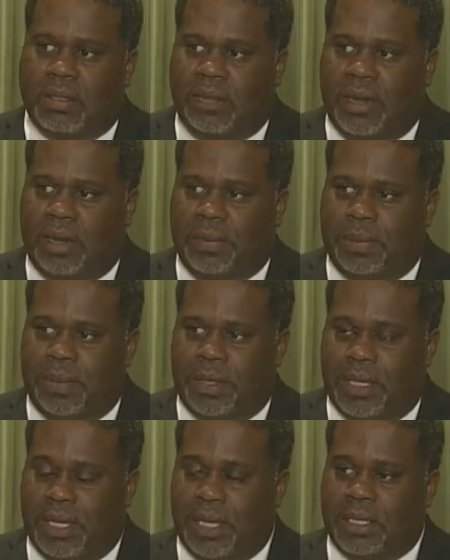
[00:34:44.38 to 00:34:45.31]
development
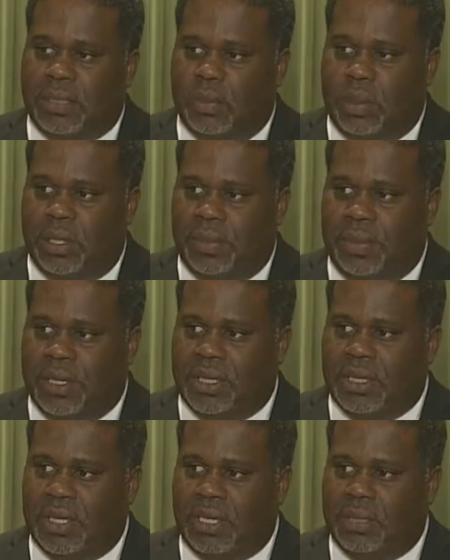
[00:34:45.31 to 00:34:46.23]
is one of the
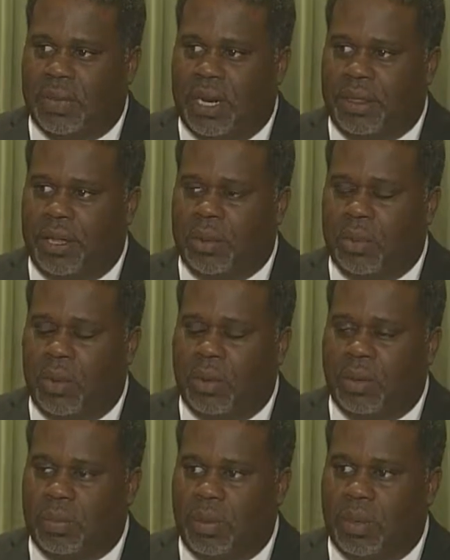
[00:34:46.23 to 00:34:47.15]
biggest things, but I think more
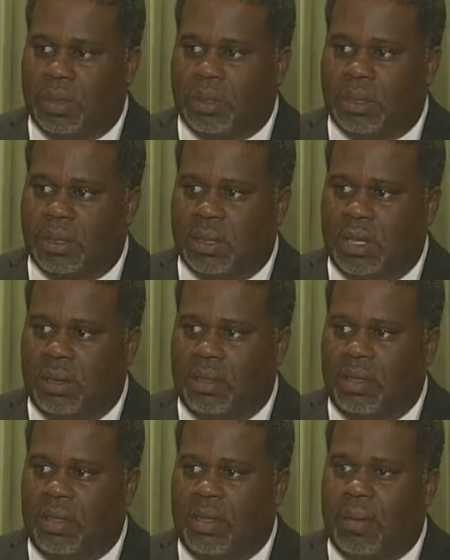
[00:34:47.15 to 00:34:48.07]
important,
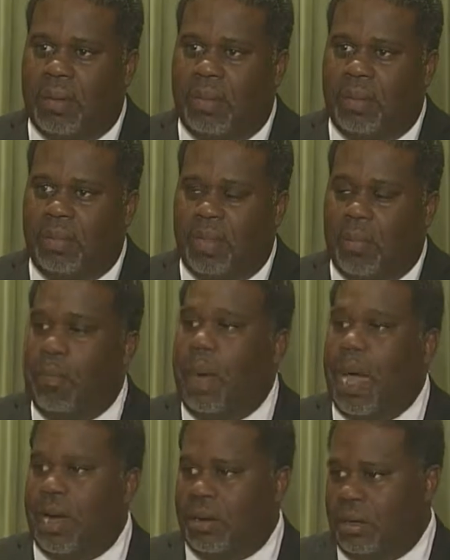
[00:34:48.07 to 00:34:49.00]
the
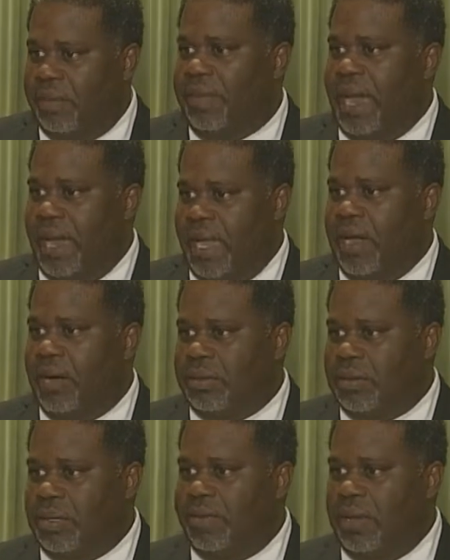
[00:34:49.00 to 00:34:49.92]
model of that character
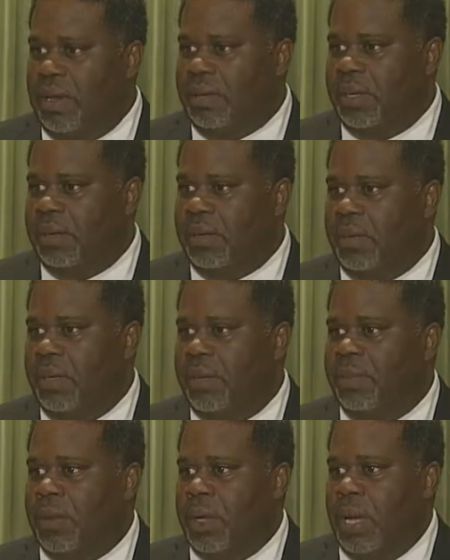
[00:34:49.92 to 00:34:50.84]
development.
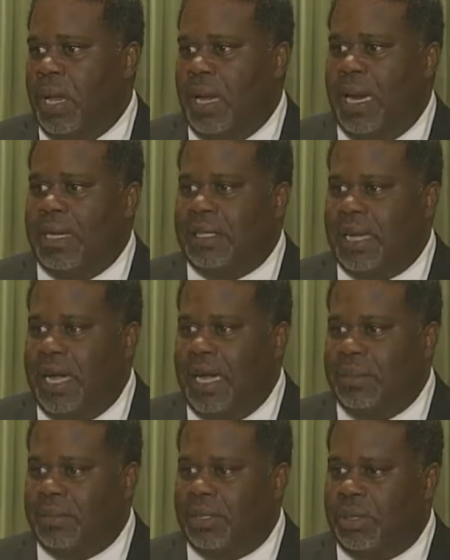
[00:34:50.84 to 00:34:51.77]
A lot of
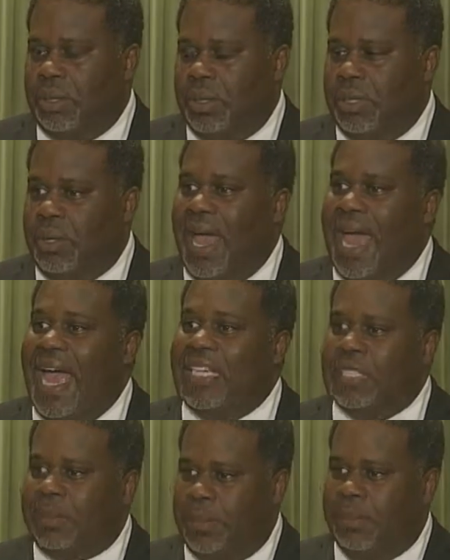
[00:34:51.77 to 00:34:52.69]
times, you
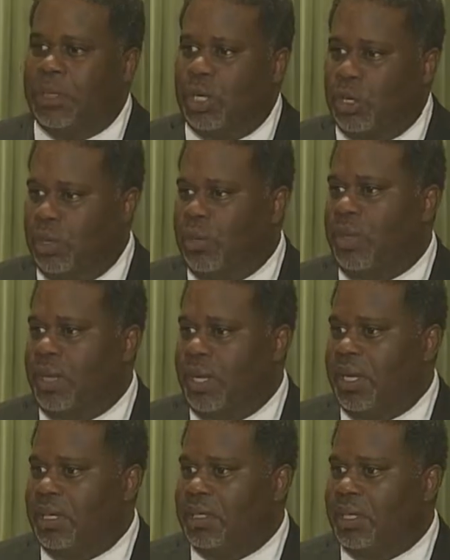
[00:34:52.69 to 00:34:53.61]
ask people to do
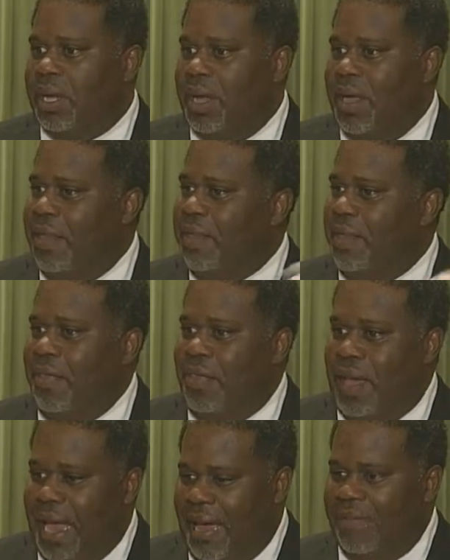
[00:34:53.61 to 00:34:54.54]
things that
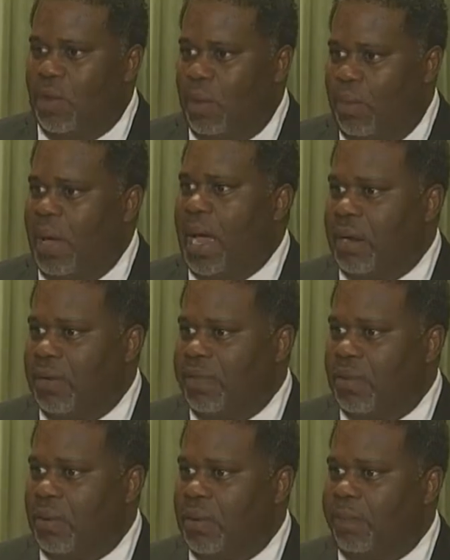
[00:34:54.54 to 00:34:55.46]
they have no model
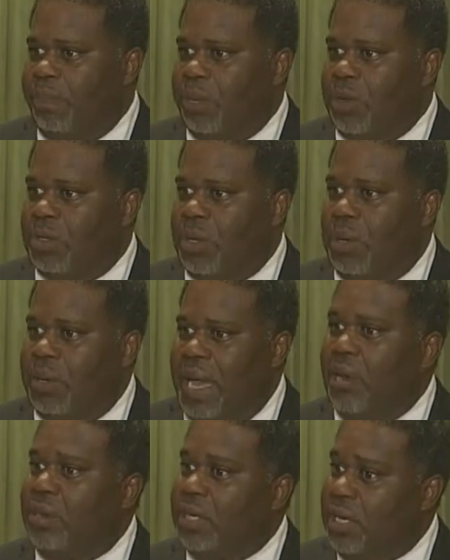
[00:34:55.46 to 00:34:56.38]
for. So
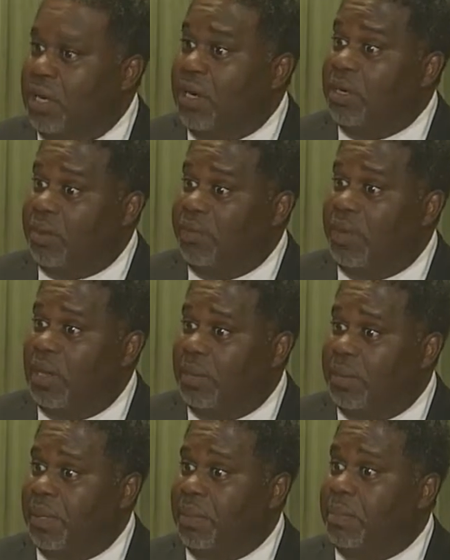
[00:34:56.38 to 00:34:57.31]
not only character
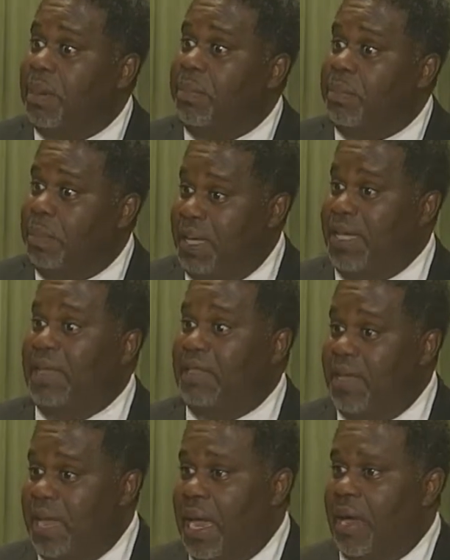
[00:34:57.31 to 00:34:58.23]
development, but being
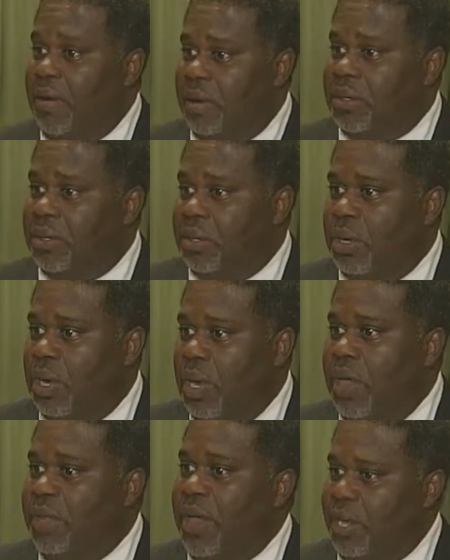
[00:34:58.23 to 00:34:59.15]
the character
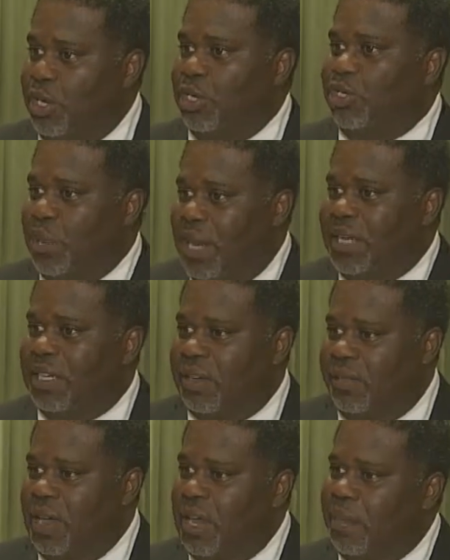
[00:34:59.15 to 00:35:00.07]
that you're trying to
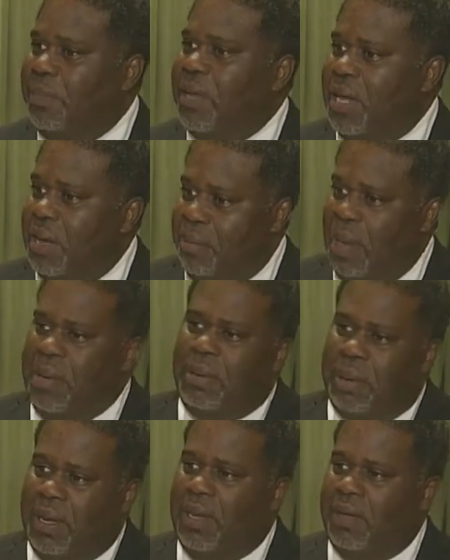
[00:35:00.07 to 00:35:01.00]
develop maybe
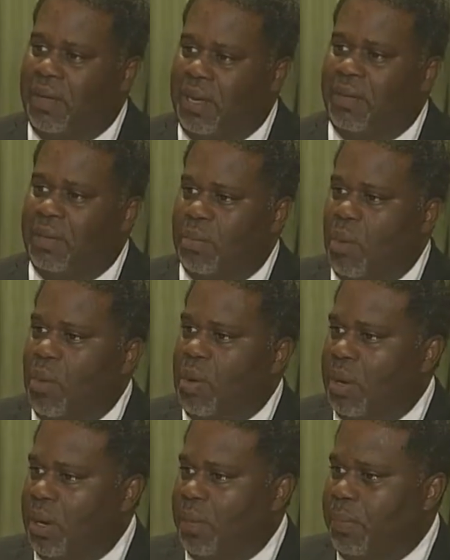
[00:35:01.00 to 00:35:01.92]
be even more
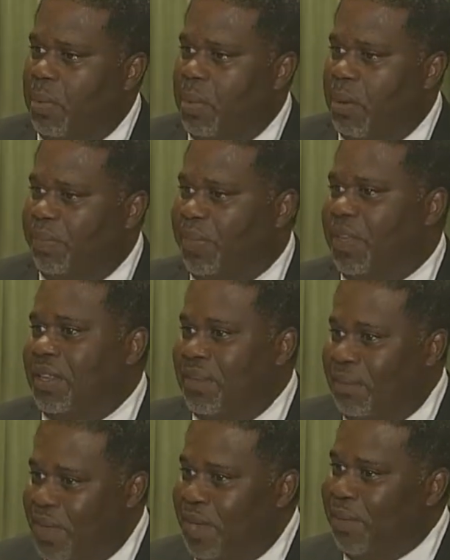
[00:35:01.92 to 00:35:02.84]
important than
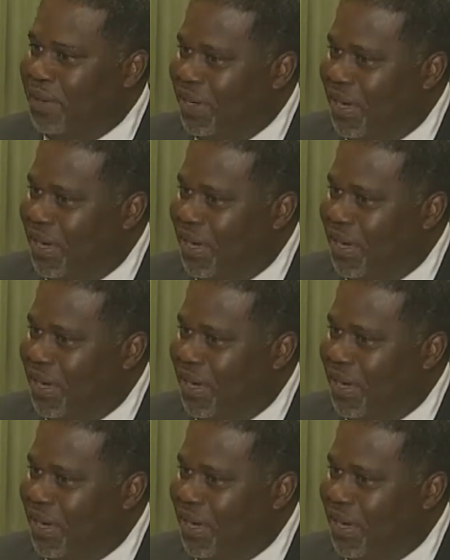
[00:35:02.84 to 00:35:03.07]
developing the